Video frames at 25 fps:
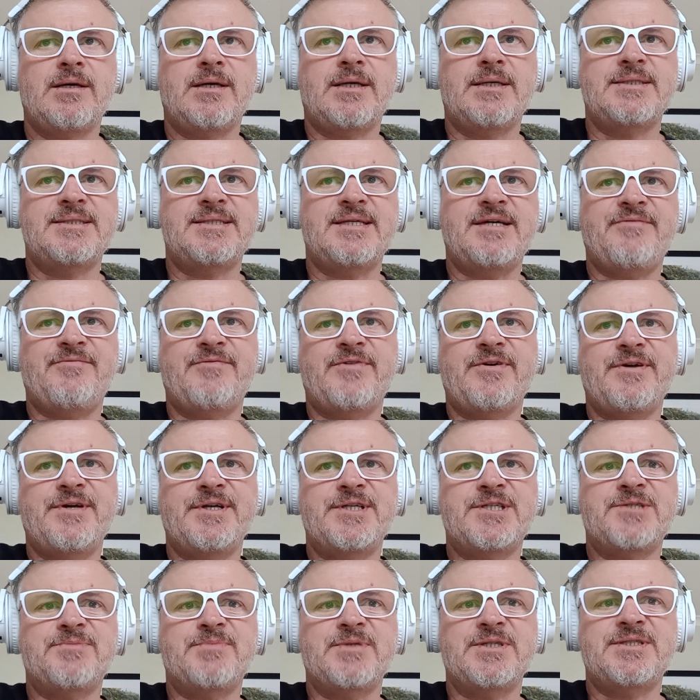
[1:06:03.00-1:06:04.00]
because they're very
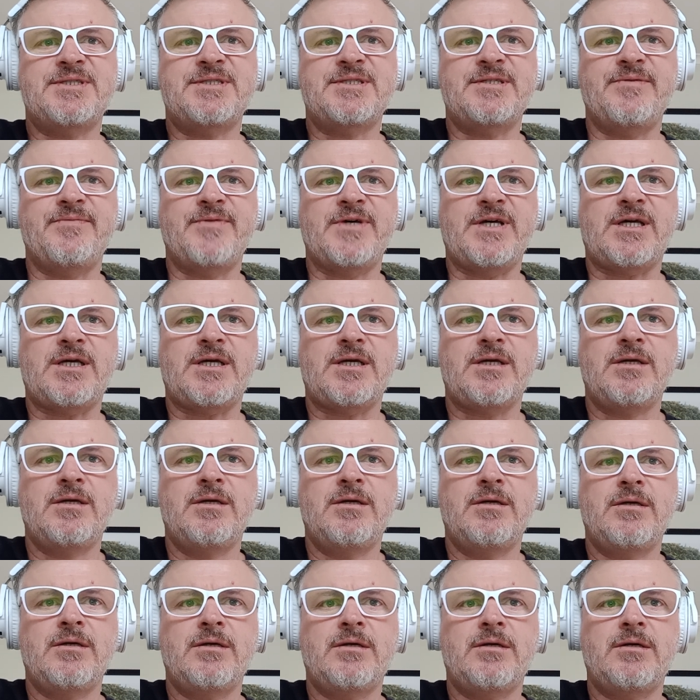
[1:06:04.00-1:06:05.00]
specific
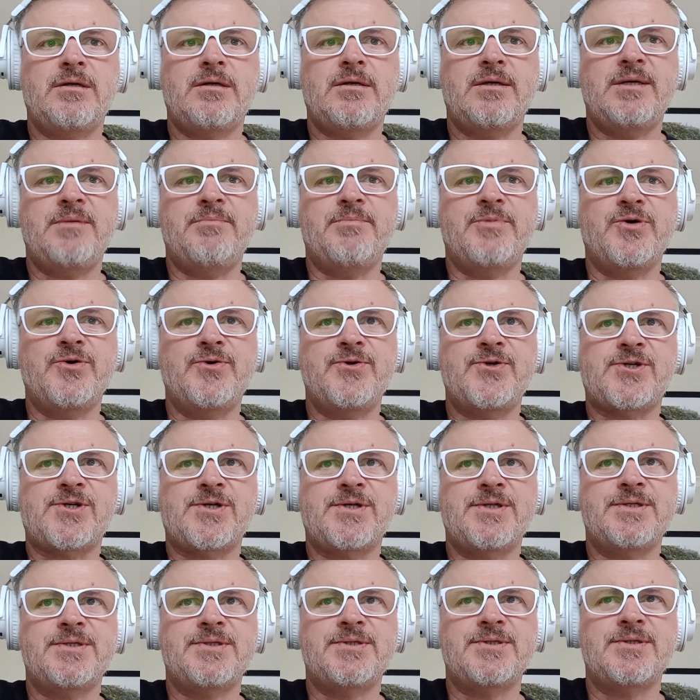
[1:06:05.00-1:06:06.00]

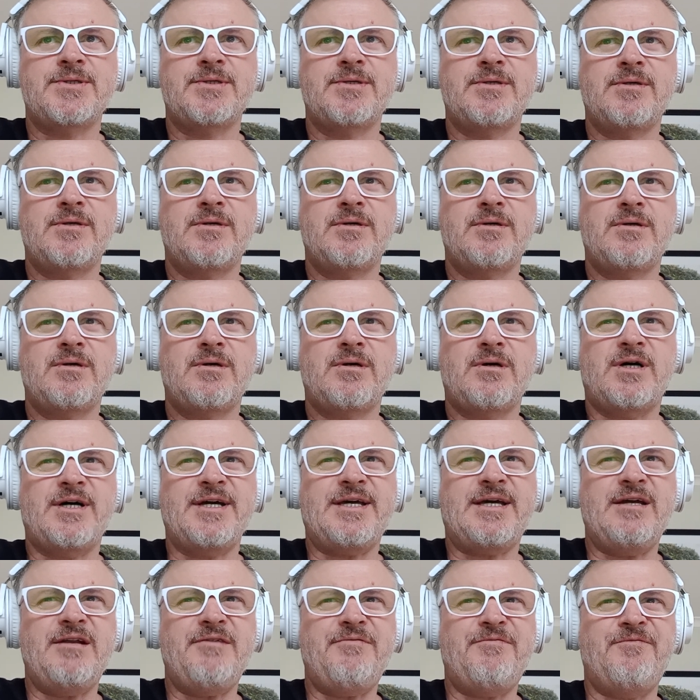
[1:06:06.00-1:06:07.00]
emotions. I
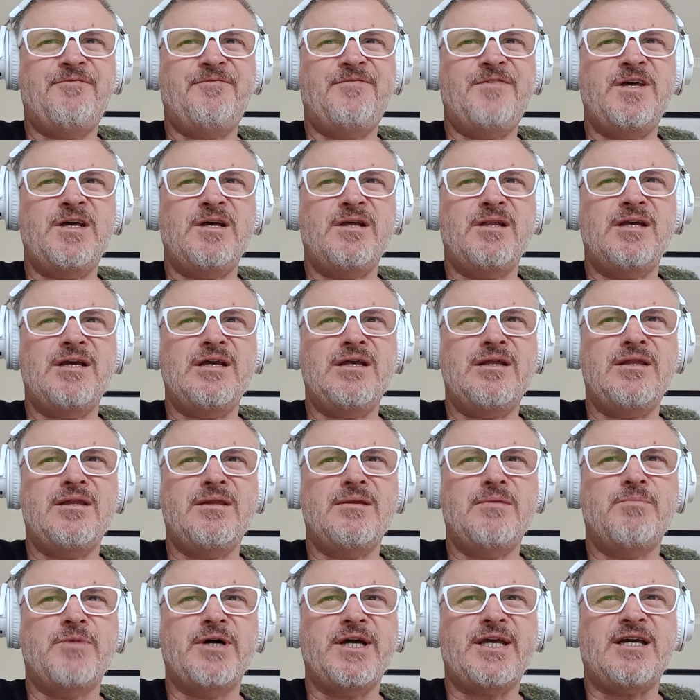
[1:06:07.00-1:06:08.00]
get a feeling,
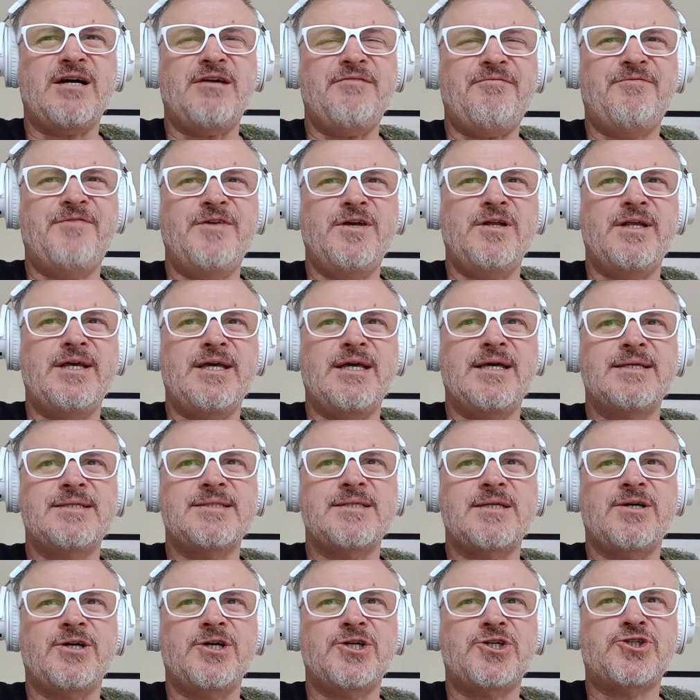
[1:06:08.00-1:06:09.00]
my gut feeling is
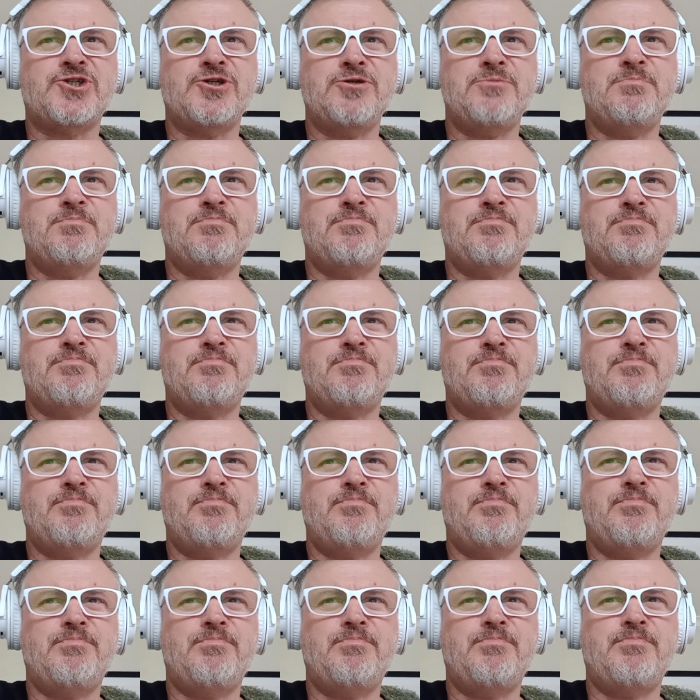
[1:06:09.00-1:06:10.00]
that I
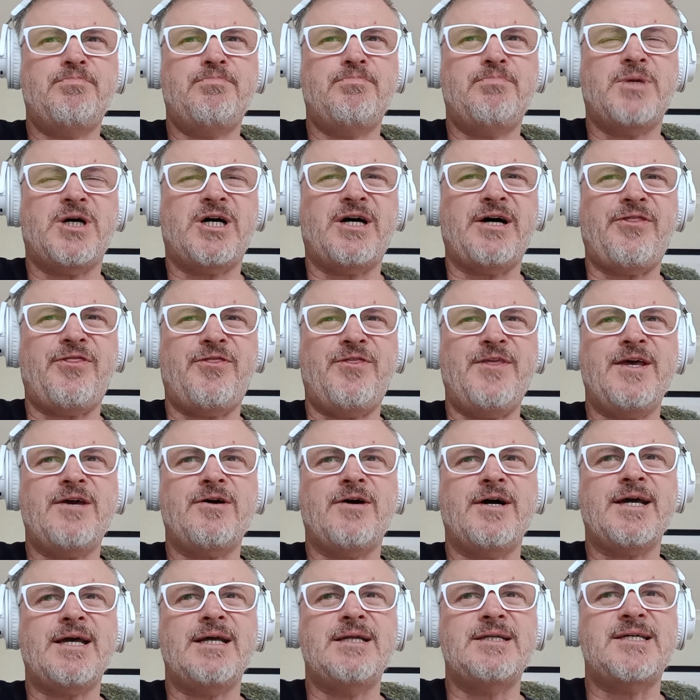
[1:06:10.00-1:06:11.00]
think
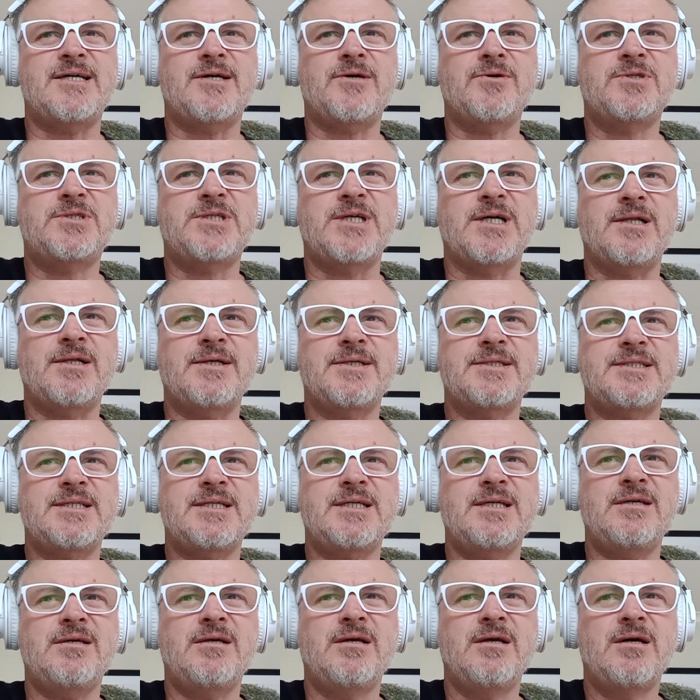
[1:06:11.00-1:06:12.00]
I can tell
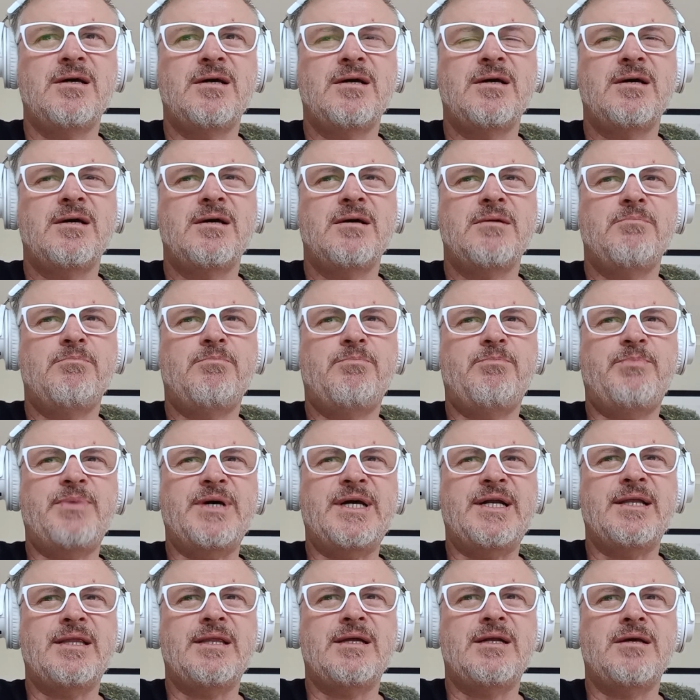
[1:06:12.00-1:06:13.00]
jealousy
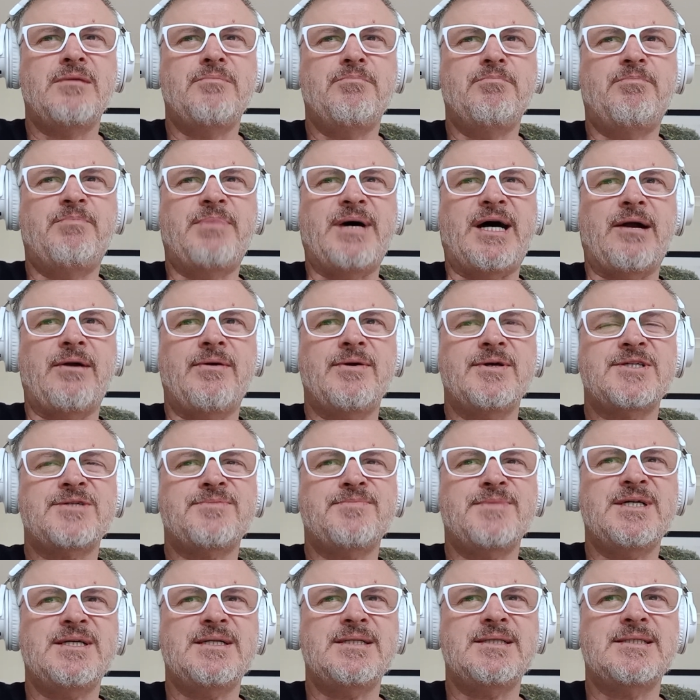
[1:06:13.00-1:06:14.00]
better than
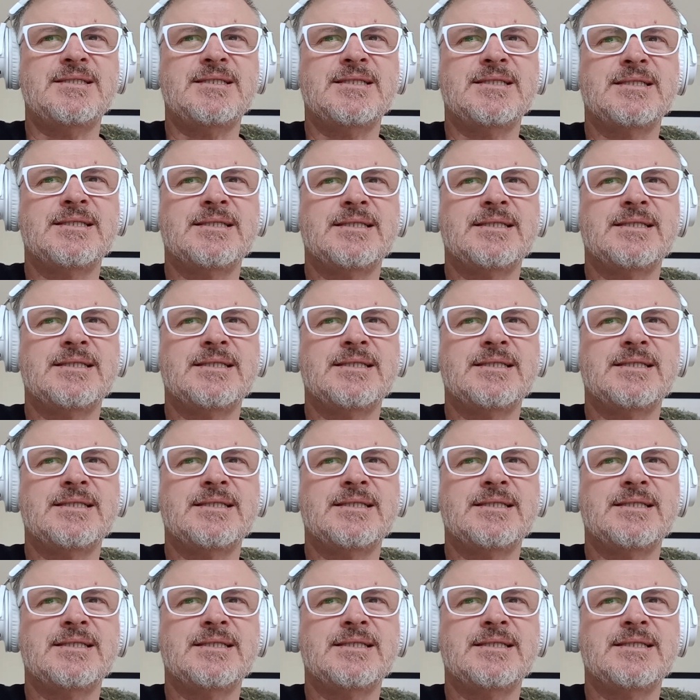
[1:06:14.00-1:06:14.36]
embarrassment.